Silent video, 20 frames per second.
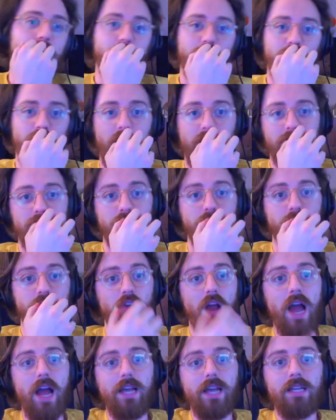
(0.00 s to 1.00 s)
Drawing some
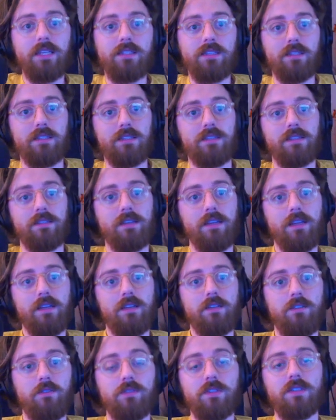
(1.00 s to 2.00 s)
dragons,
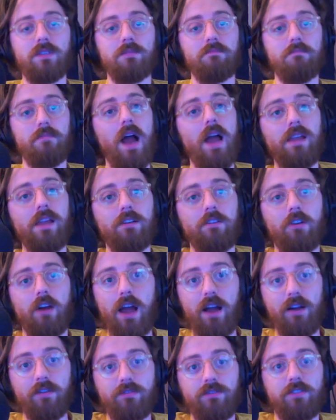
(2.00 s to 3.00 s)
doing some
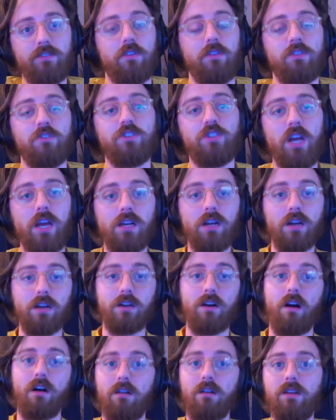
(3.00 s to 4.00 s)
Minecraft, crocheting a
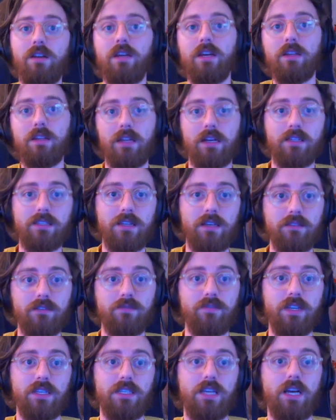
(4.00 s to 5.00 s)
cardigan. That sounds
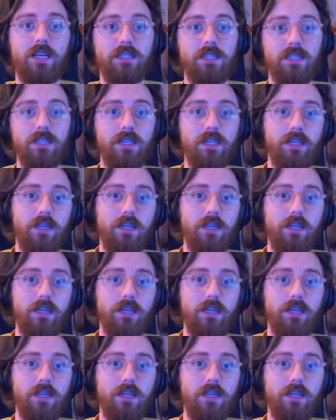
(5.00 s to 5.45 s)
fantastic.